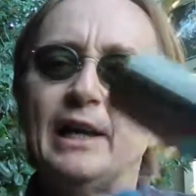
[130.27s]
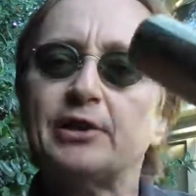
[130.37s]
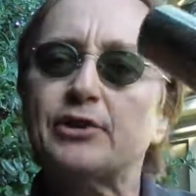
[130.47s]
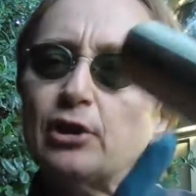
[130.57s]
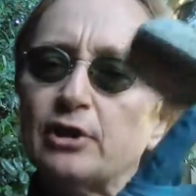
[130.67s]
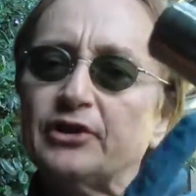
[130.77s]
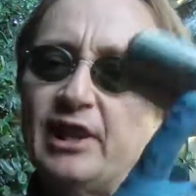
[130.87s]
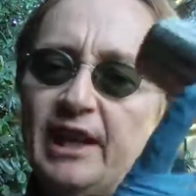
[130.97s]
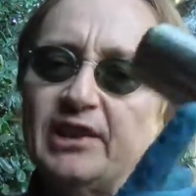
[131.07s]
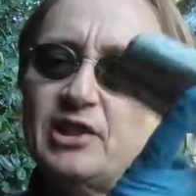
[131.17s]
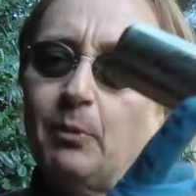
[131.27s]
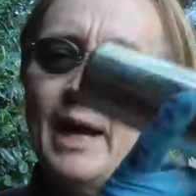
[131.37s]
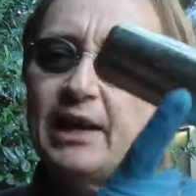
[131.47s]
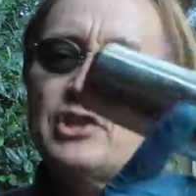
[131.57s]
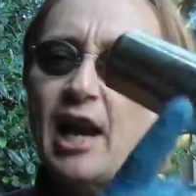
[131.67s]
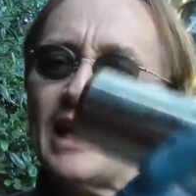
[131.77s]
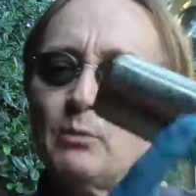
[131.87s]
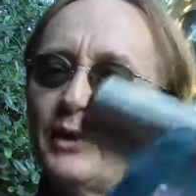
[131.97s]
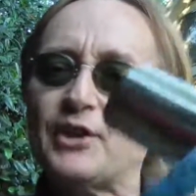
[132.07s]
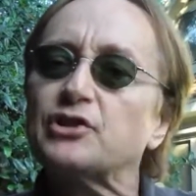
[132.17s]
it sure is an easy way to check
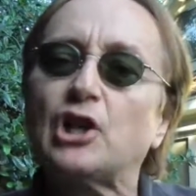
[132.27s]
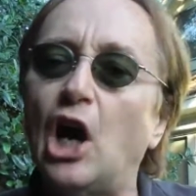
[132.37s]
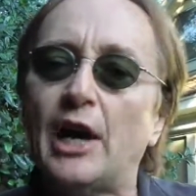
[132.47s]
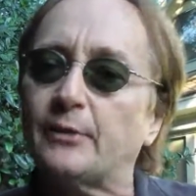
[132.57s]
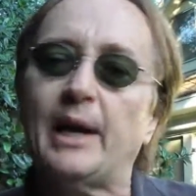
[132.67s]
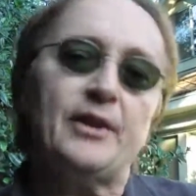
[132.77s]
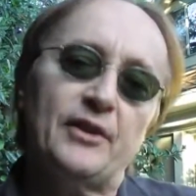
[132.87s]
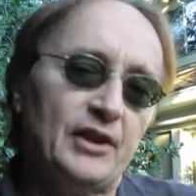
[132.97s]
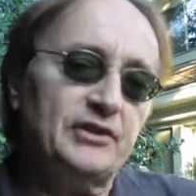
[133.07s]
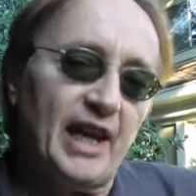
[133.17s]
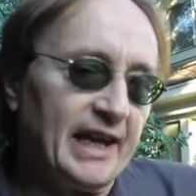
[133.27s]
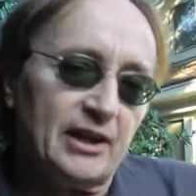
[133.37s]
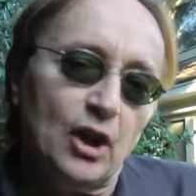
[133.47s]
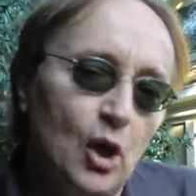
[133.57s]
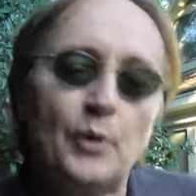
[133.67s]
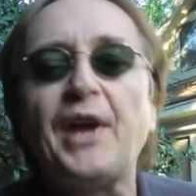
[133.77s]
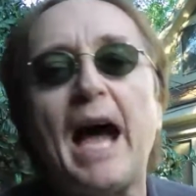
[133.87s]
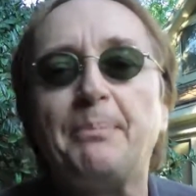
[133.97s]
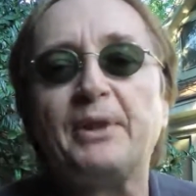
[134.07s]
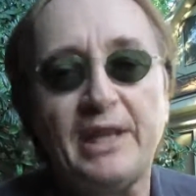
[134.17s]
it with this gun rather than taking the whole
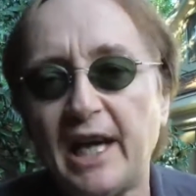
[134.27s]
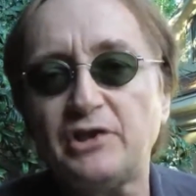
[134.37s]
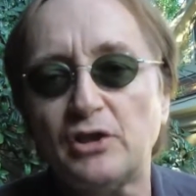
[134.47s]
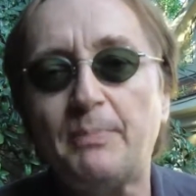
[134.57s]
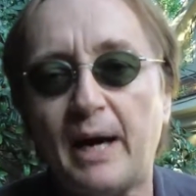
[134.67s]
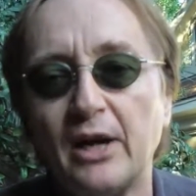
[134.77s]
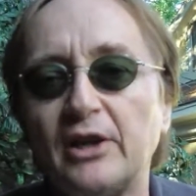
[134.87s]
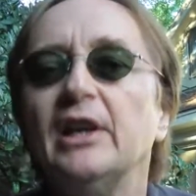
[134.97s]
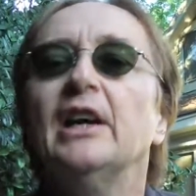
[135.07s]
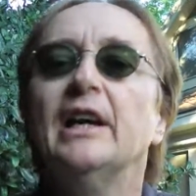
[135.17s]
top of the engine apart